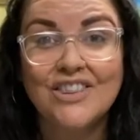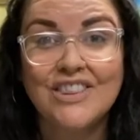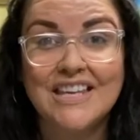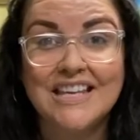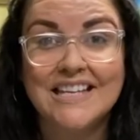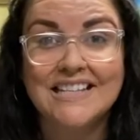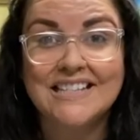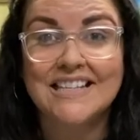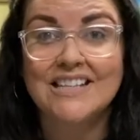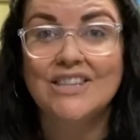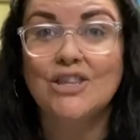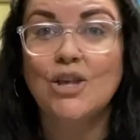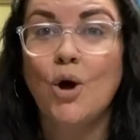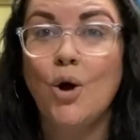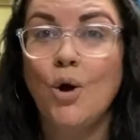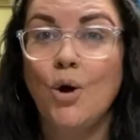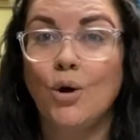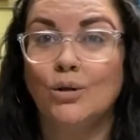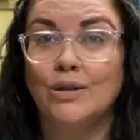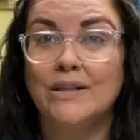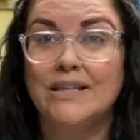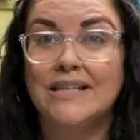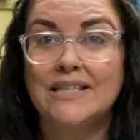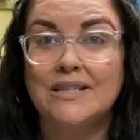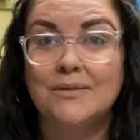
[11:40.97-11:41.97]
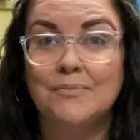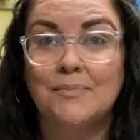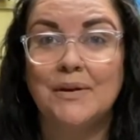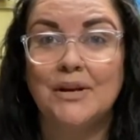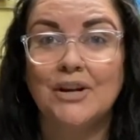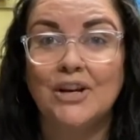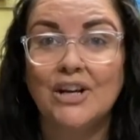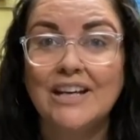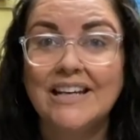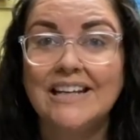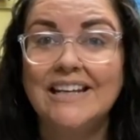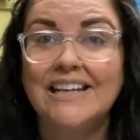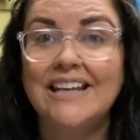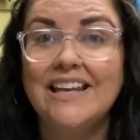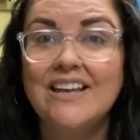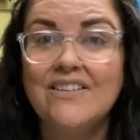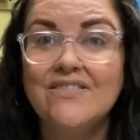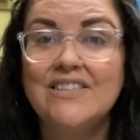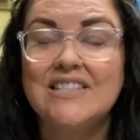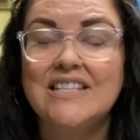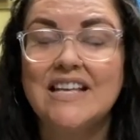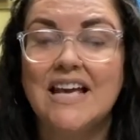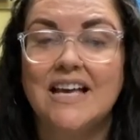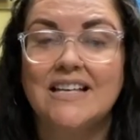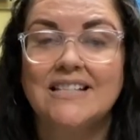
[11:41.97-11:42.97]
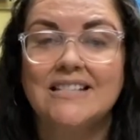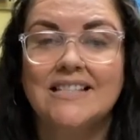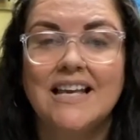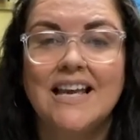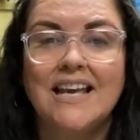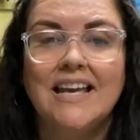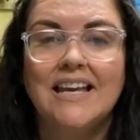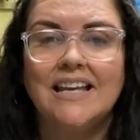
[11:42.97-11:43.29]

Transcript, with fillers: the things that the Holy Spirit gives us.